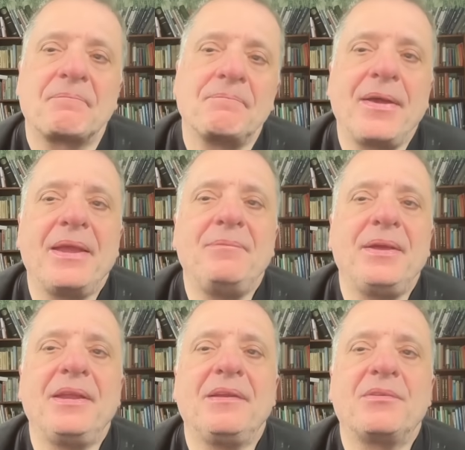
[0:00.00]

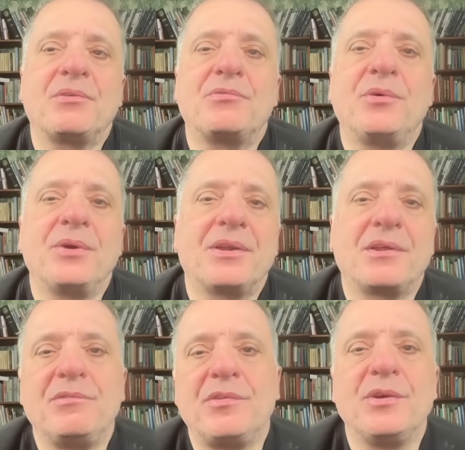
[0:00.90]
Maybe to avoid
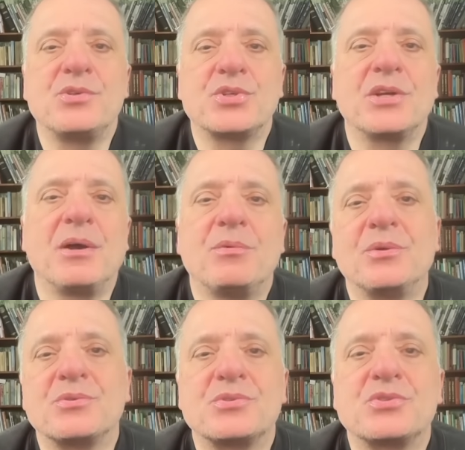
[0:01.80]
confusion, I
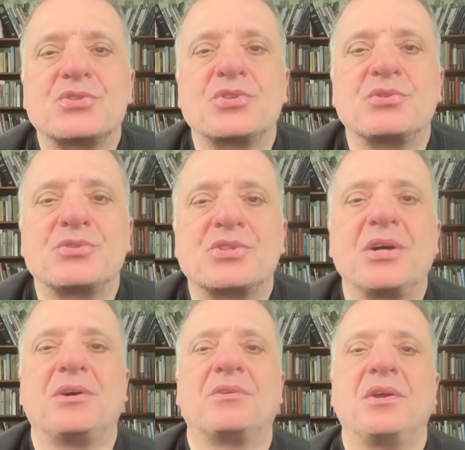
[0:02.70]
will soon
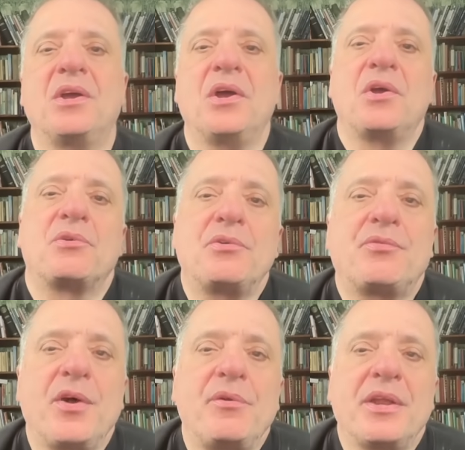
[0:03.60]
start
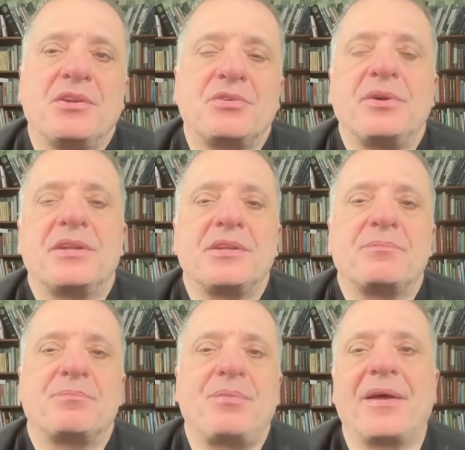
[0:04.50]
referring to it
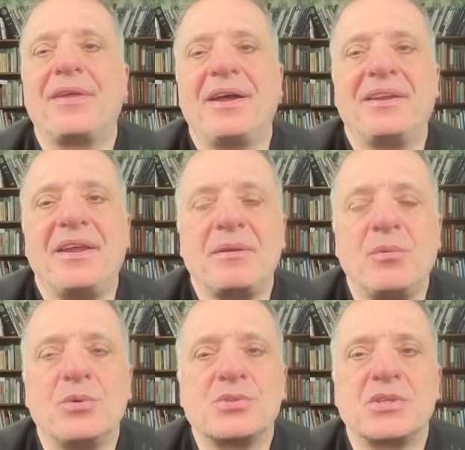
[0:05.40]
by that name
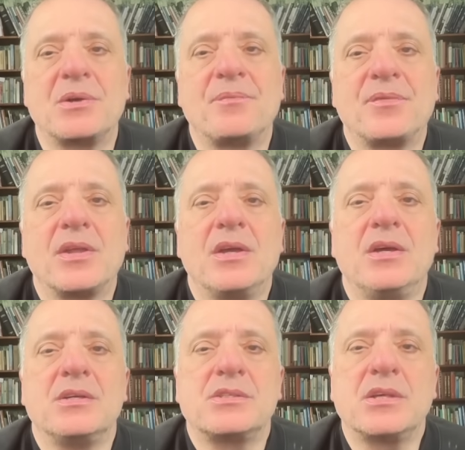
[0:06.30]
also.
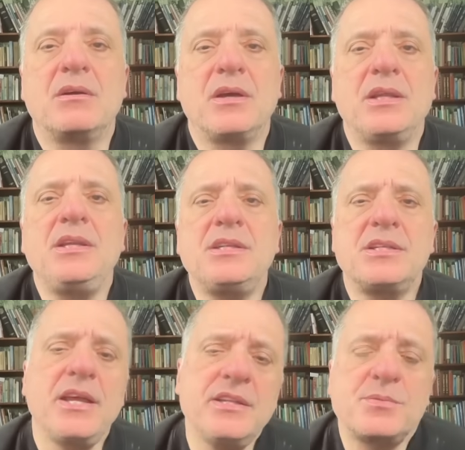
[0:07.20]
So
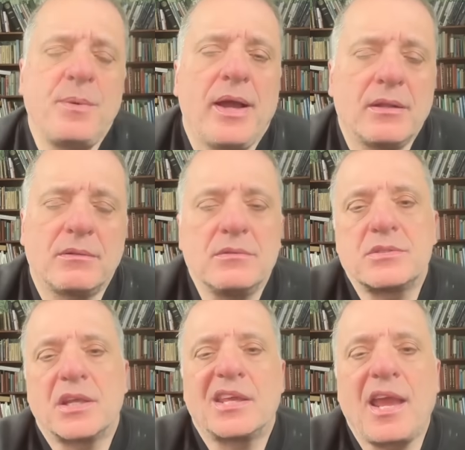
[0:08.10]
intense battles
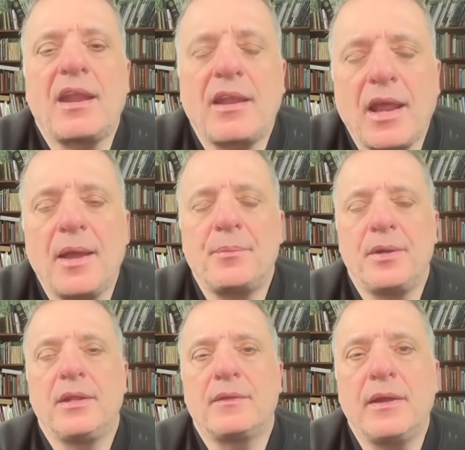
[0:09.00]
again
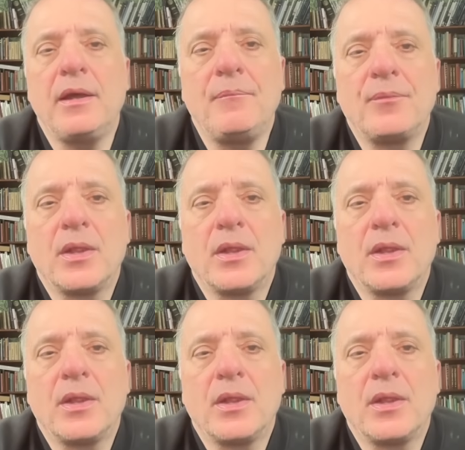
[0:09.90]
happening there,